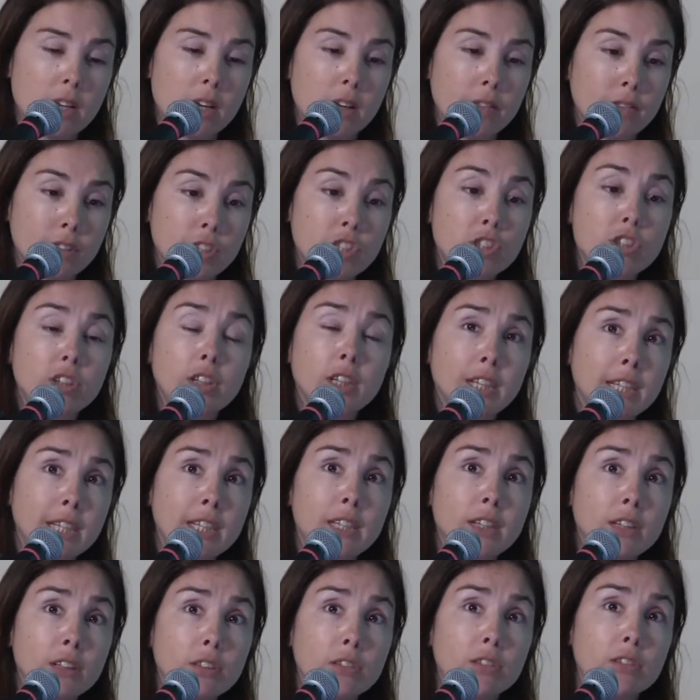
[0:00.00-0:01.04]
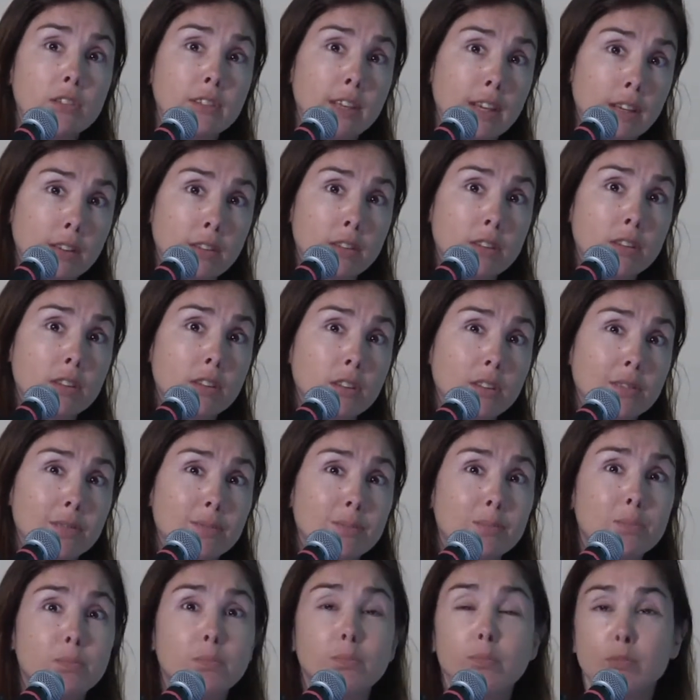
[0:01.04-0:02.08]
eventually leading to death
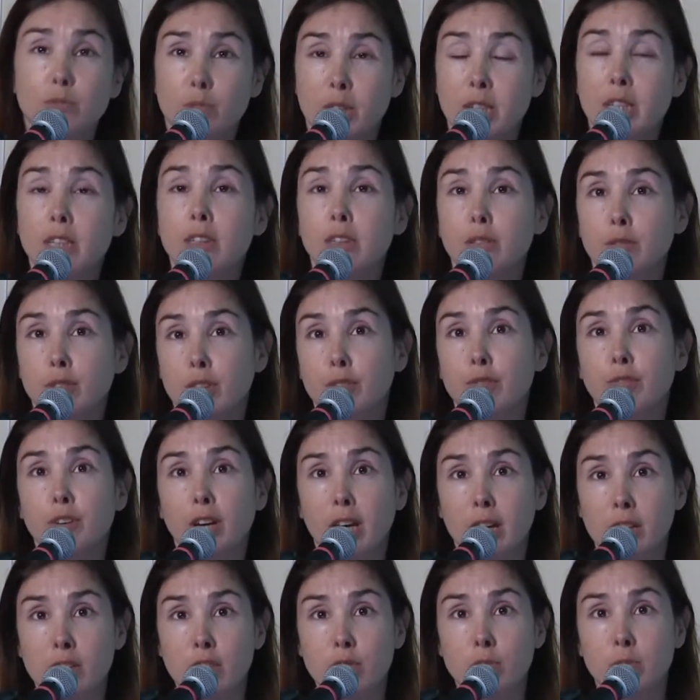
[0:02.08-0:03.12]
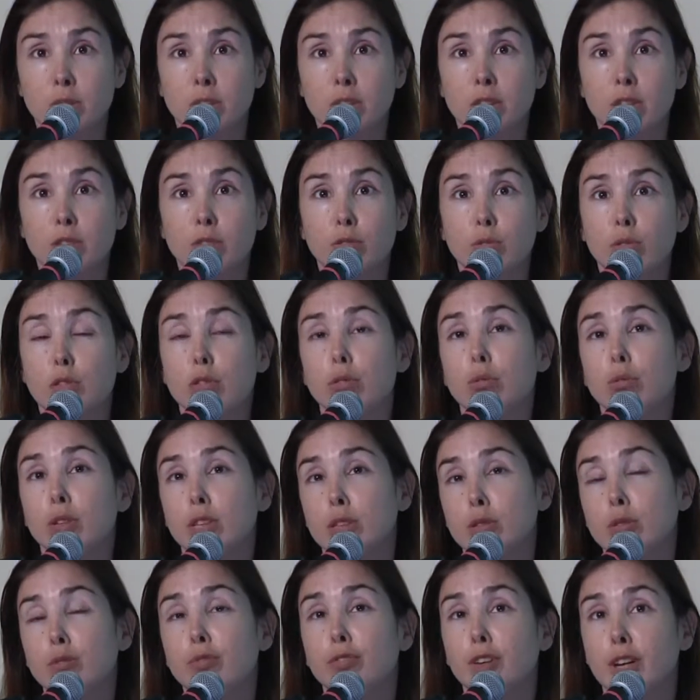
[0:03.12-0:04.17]
relatively fast, within
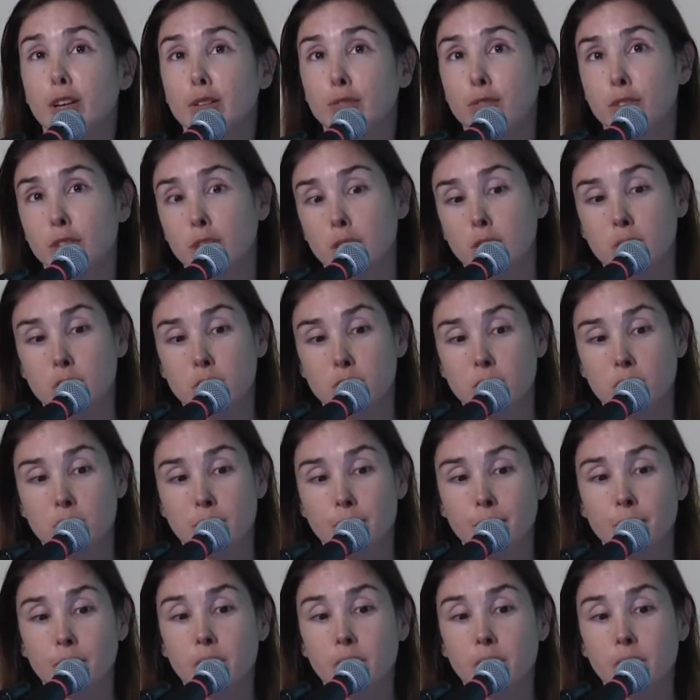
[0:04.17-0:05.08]
3 to 5 years.